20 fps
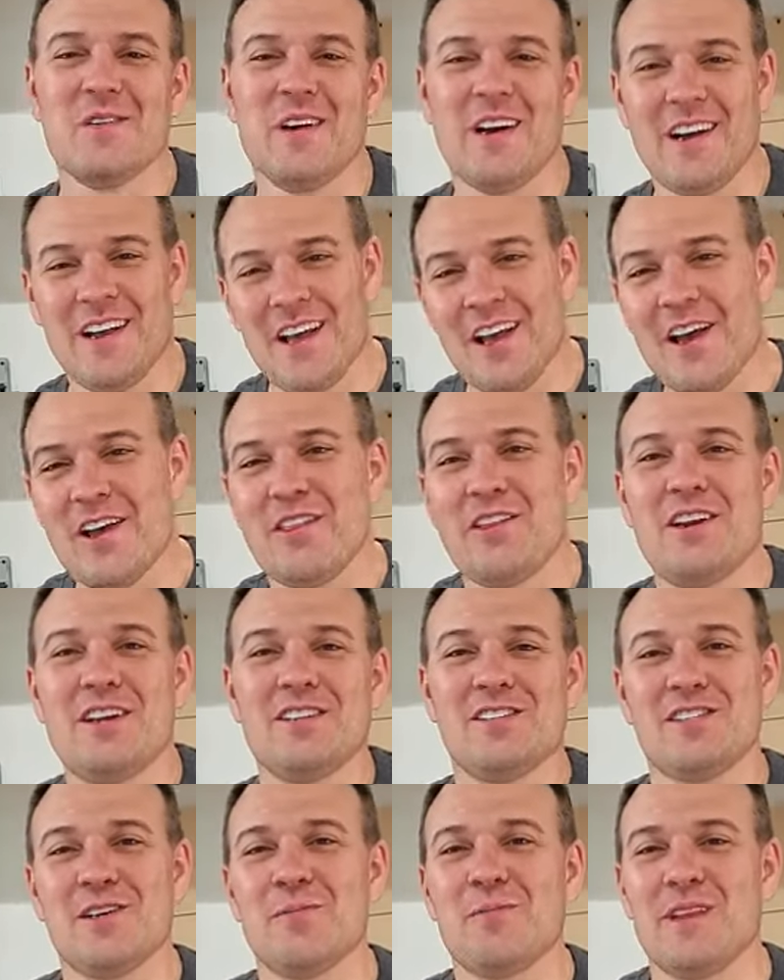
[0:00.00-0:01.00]
well, there
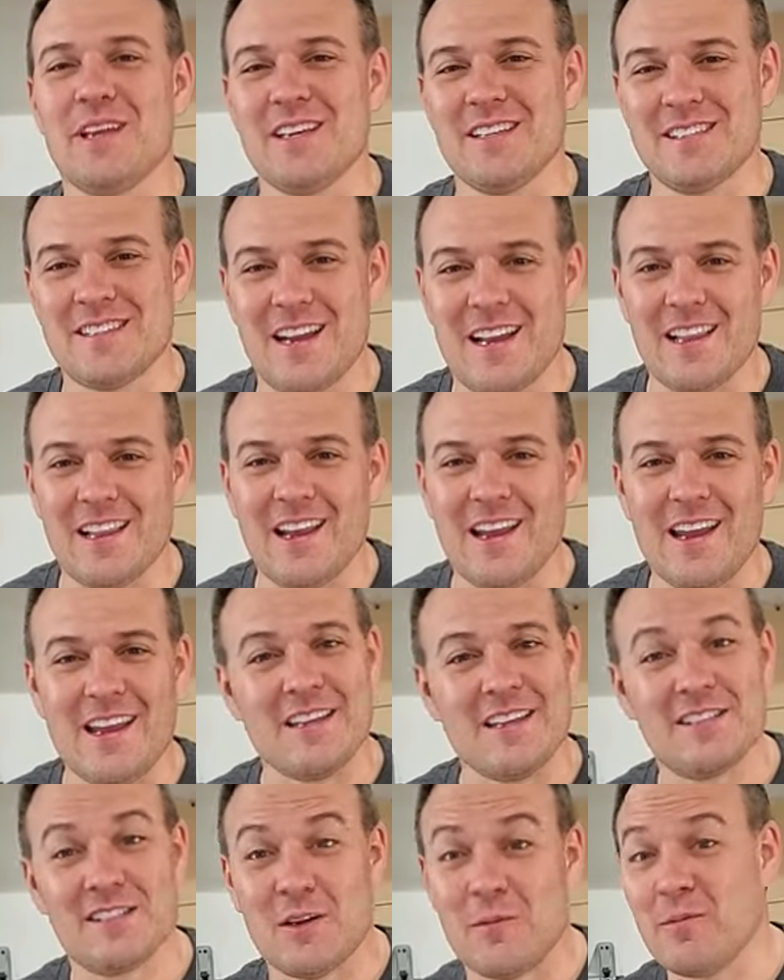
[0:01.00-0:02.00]
are some things that I
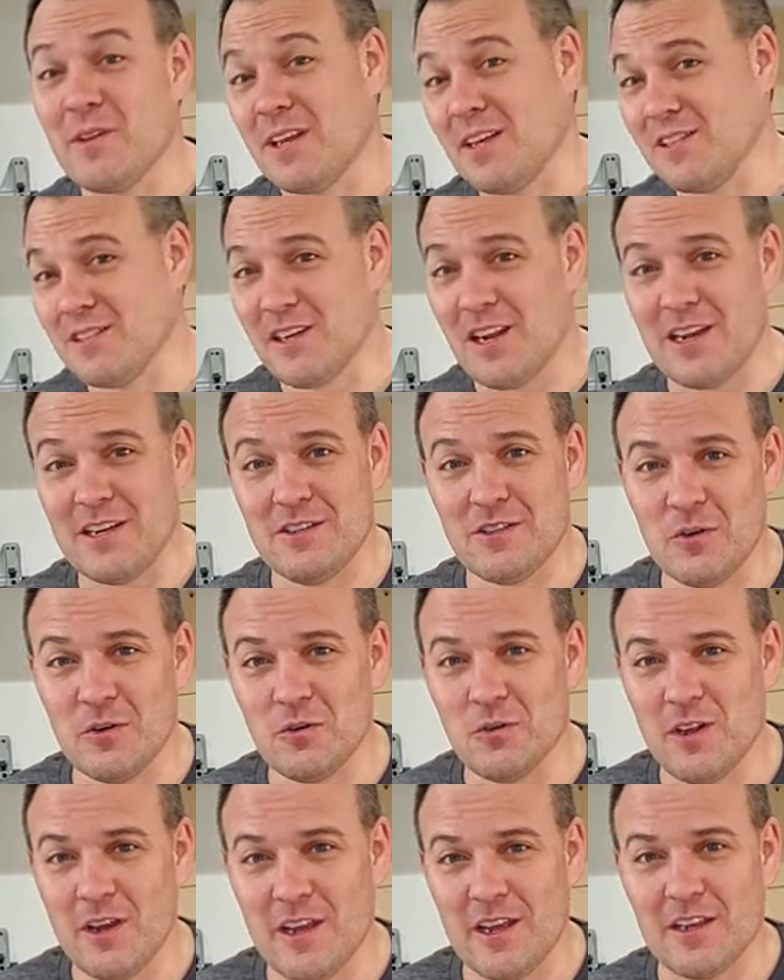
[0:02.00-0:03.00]
like and some things that I
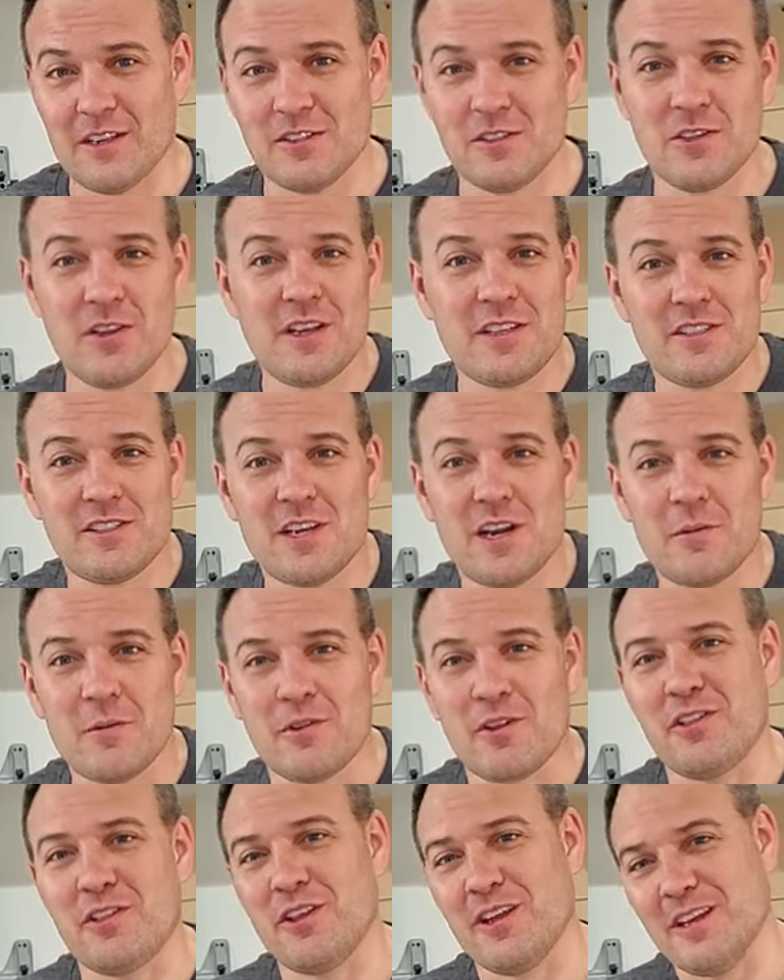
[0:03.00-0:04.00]
don't like. So let's start
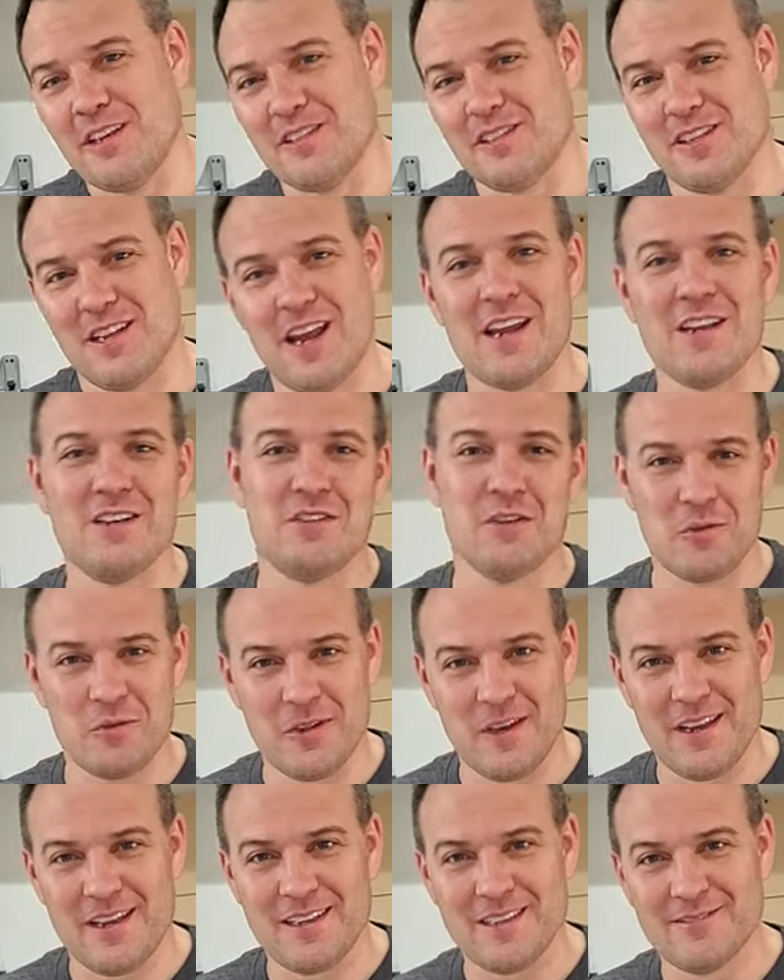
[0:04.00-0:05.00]
with the things that I
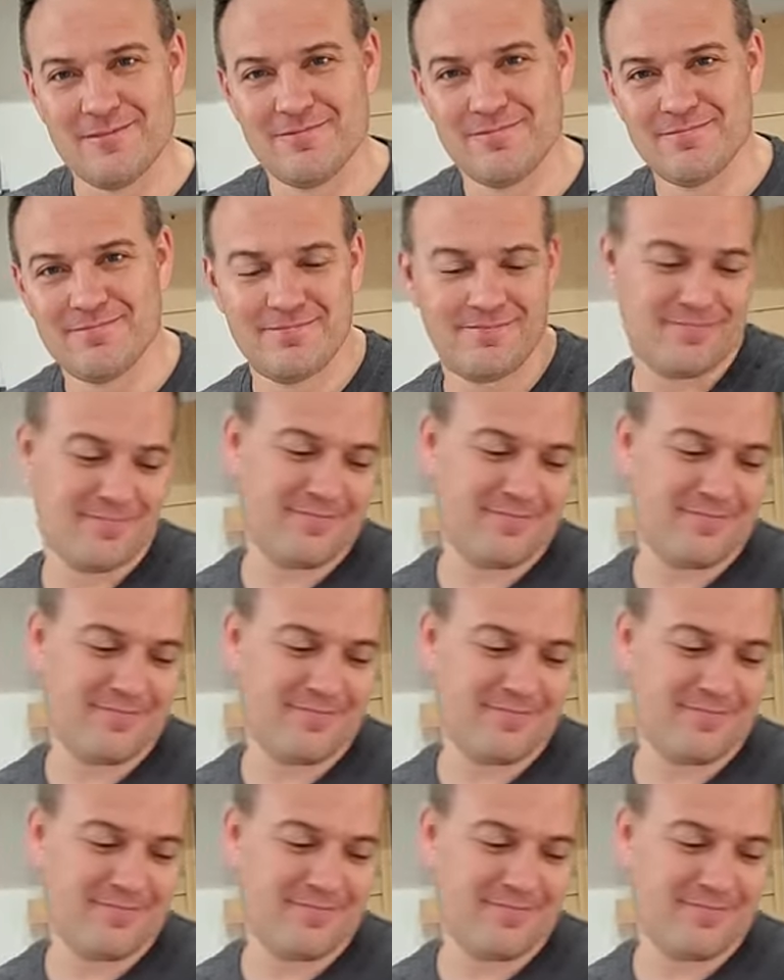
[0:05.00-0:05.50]
don't like the